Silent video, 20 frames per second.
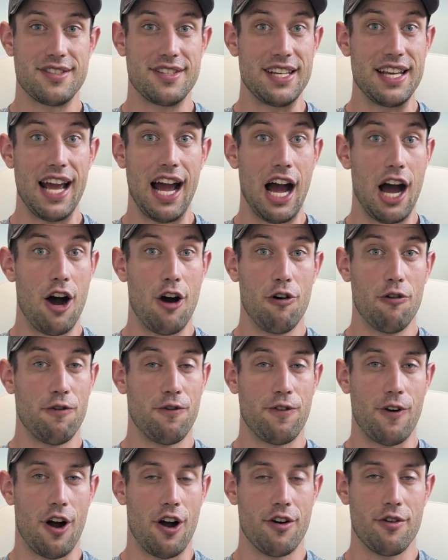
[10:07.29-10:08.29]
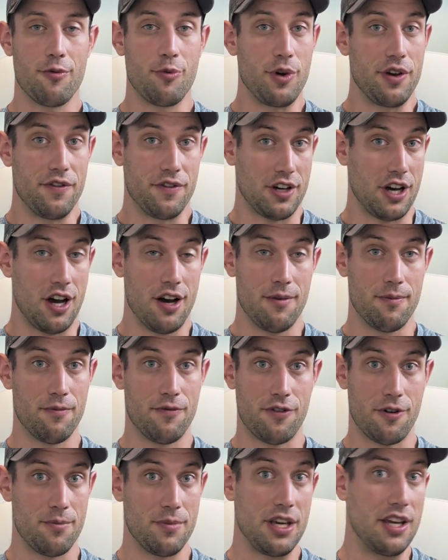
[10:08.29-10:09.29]
to see how far we've
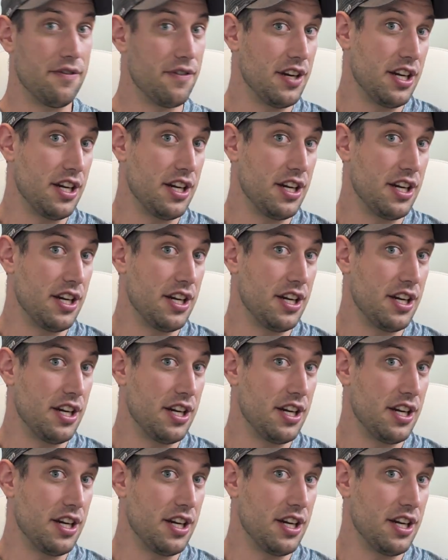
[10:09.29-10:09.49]
come from